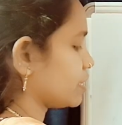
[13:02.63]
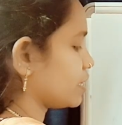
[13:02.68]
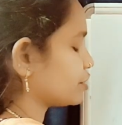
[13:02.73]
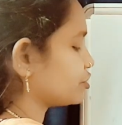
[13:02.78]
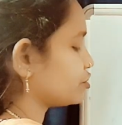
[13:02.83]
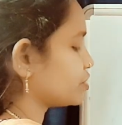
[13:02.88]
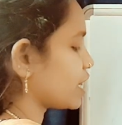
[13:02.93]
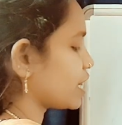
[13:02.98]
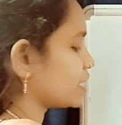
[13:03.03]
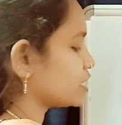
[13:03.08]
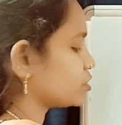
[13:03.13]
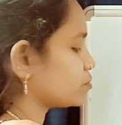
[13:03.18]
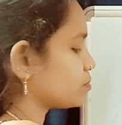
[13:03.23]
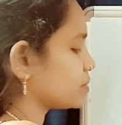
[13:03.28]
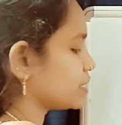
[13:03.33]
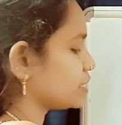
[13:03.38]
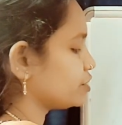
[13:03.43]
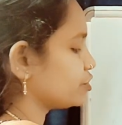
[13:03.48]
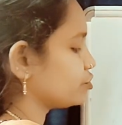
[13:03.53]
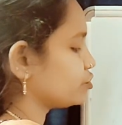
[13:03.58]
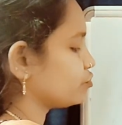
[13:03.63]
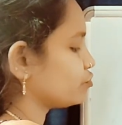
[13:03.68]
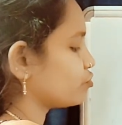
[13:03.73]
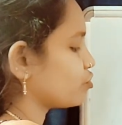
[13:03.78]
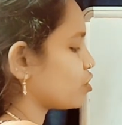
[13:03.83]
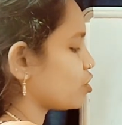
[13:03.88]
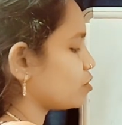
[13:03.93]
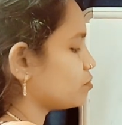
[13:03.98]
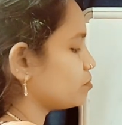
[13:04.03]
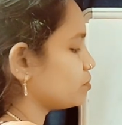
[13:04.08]
extra H plus to
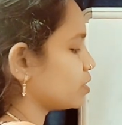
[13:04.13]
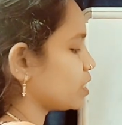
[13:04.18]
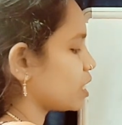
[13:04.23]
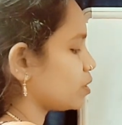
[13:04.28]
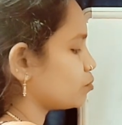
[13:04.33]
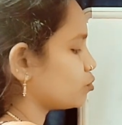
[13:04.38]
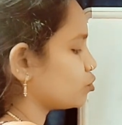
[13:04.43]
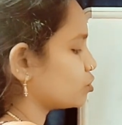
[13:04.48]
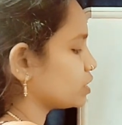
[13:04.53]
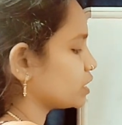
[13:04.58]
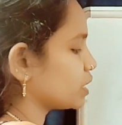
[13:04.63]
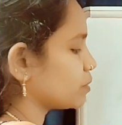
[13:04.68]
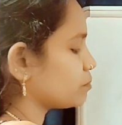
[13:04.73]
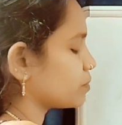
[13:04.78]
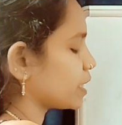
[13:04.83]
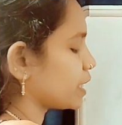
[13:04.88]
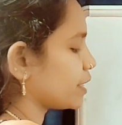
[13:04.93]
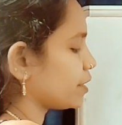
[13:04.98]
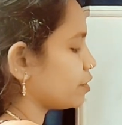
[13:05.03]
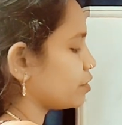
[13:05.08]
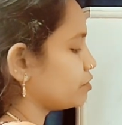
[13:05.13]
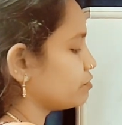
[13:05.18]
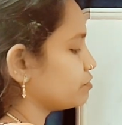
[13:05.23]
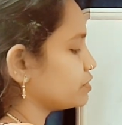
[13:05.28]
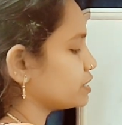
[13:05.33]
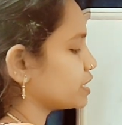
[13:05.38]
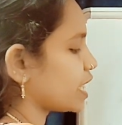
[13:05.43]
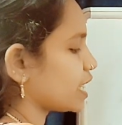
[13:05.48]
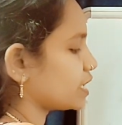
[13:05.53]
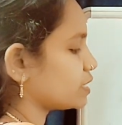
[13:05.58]
form ammonium ion,
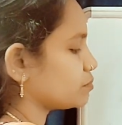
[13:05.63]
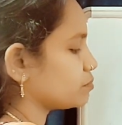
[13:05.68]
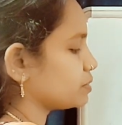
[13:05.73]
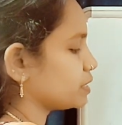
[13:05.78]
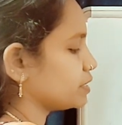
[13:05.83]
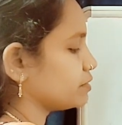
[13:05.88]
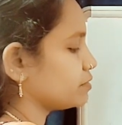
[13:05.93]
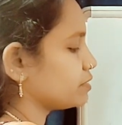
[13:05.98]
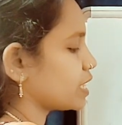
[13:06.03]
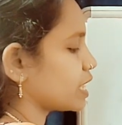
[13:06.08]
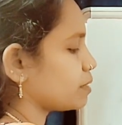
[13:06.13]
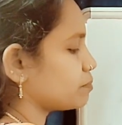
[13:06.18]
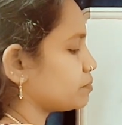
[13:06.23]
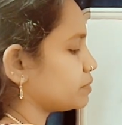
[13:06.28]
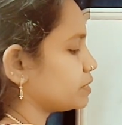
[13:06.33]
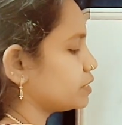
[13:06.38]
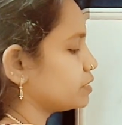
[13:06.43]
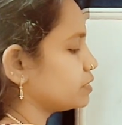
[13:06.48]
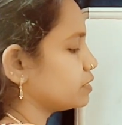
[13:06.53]
which has been trapped